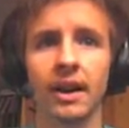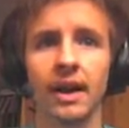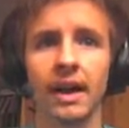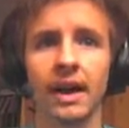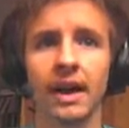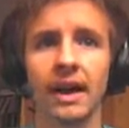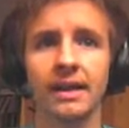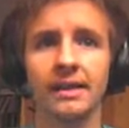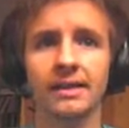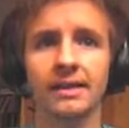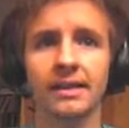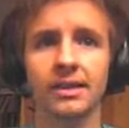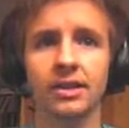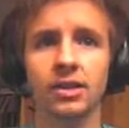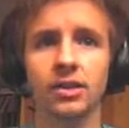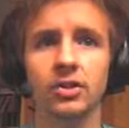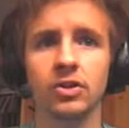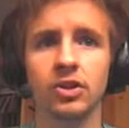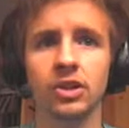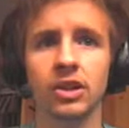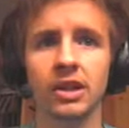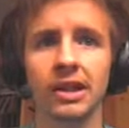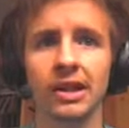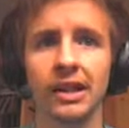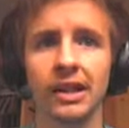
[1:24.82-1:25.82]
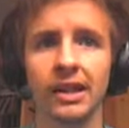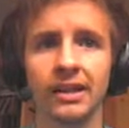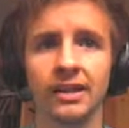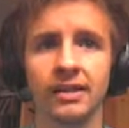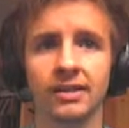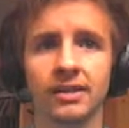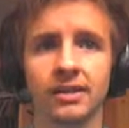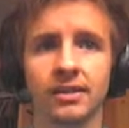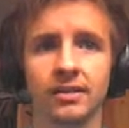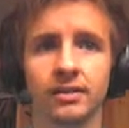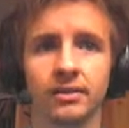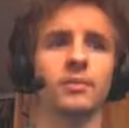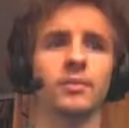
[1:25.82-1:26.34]
as I usually like
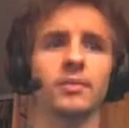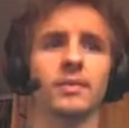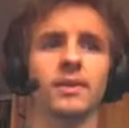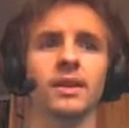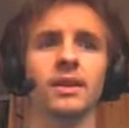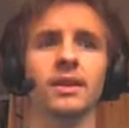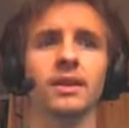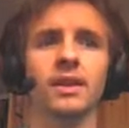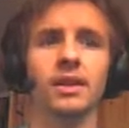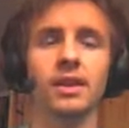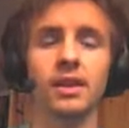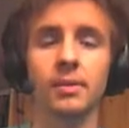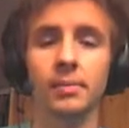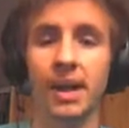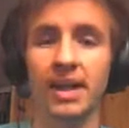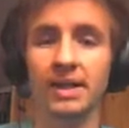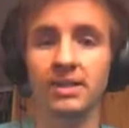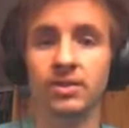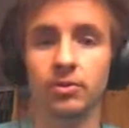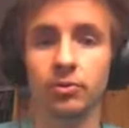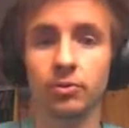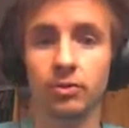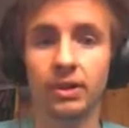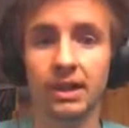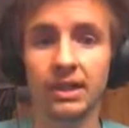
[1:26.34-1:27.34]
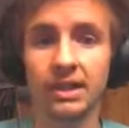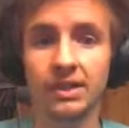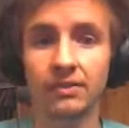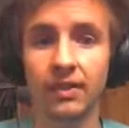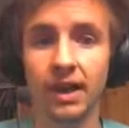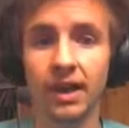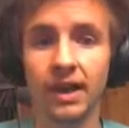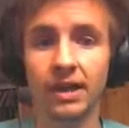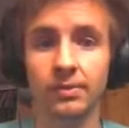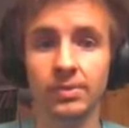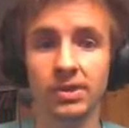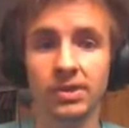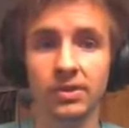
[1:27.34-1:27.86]
to, the battle really
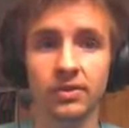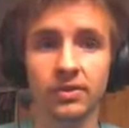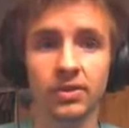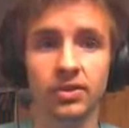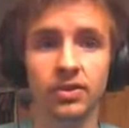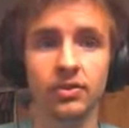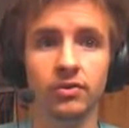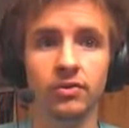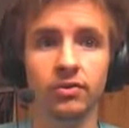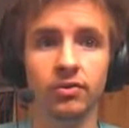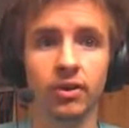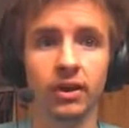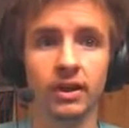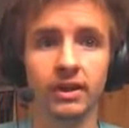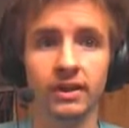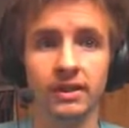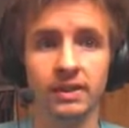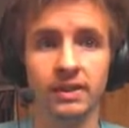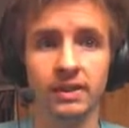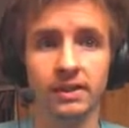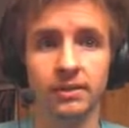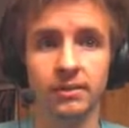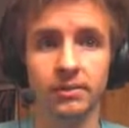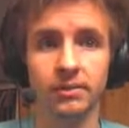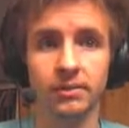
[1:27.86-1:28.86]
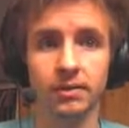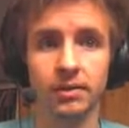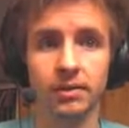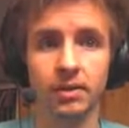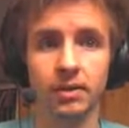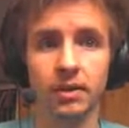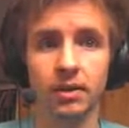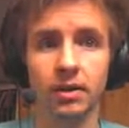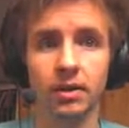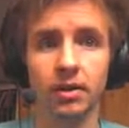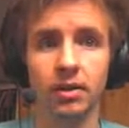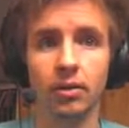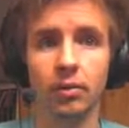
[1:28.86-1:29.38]
develops on two fronts.
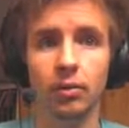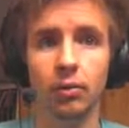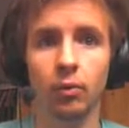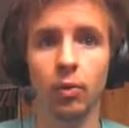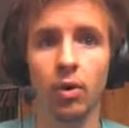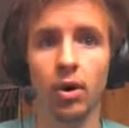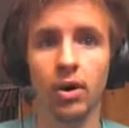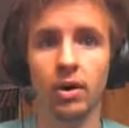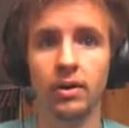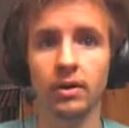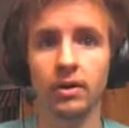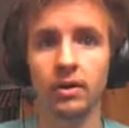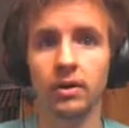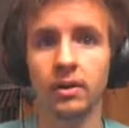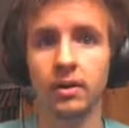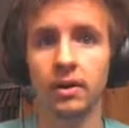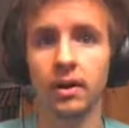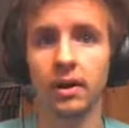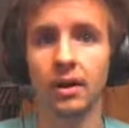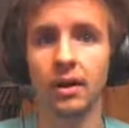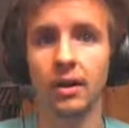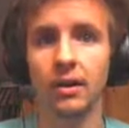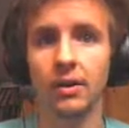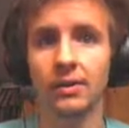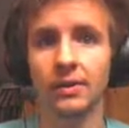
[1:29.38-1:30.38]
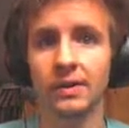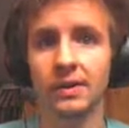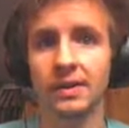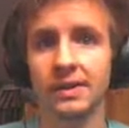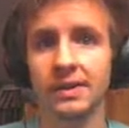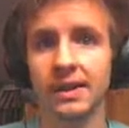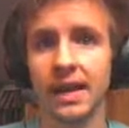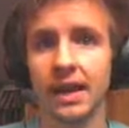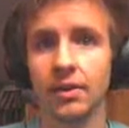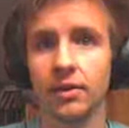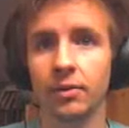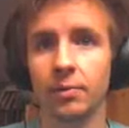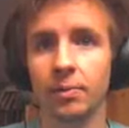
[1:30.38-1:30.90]
One along the
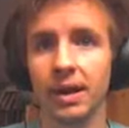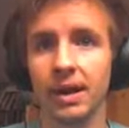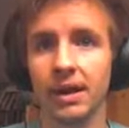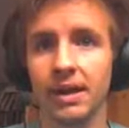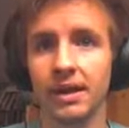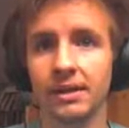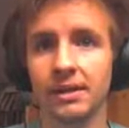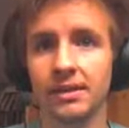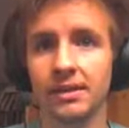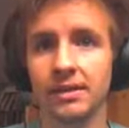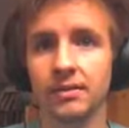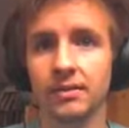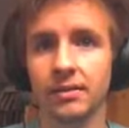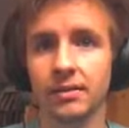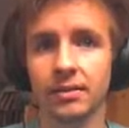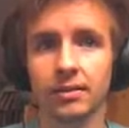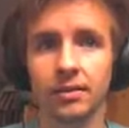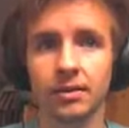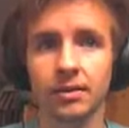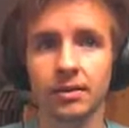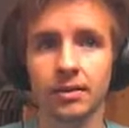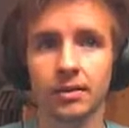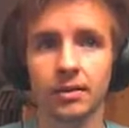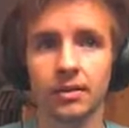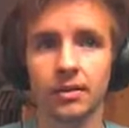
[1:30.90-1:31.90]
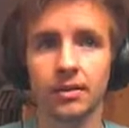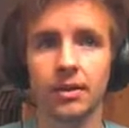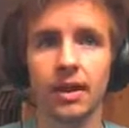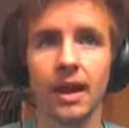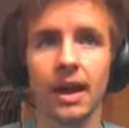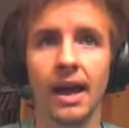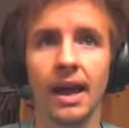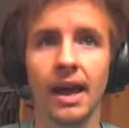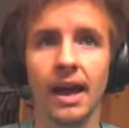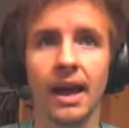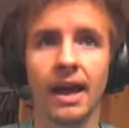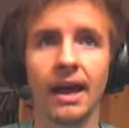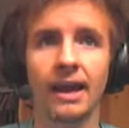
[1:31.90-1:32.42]
south part,
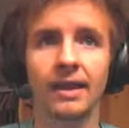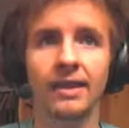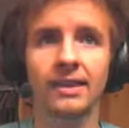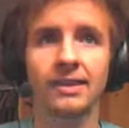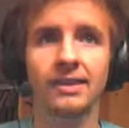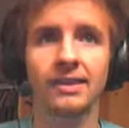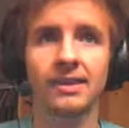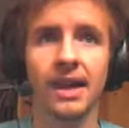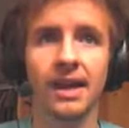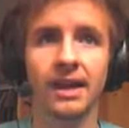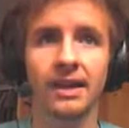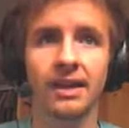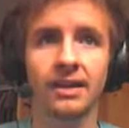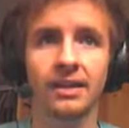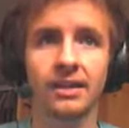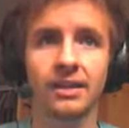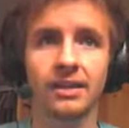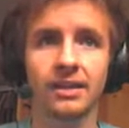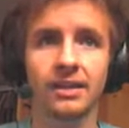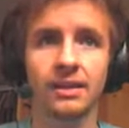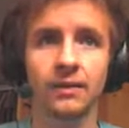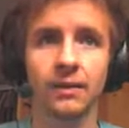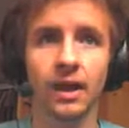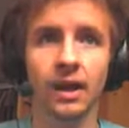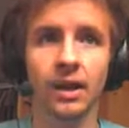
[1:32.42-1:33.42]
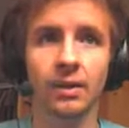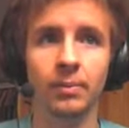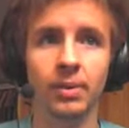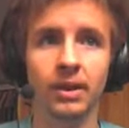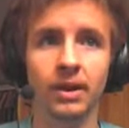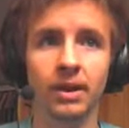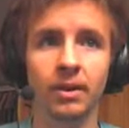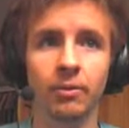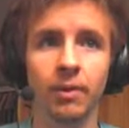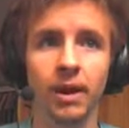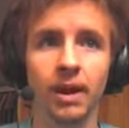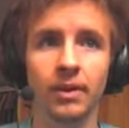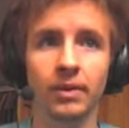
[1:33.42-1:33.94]
and the second
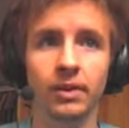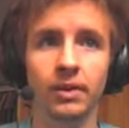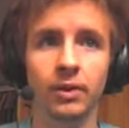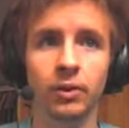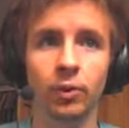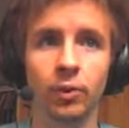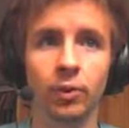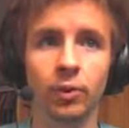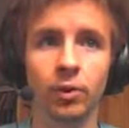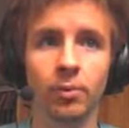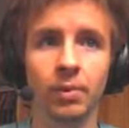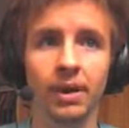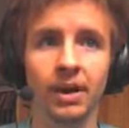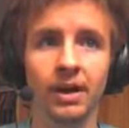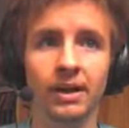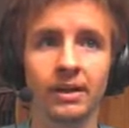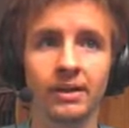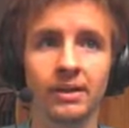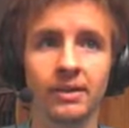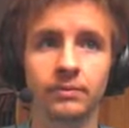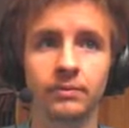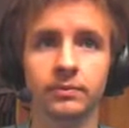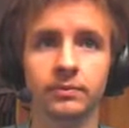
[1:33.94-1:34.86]
developing around the north part.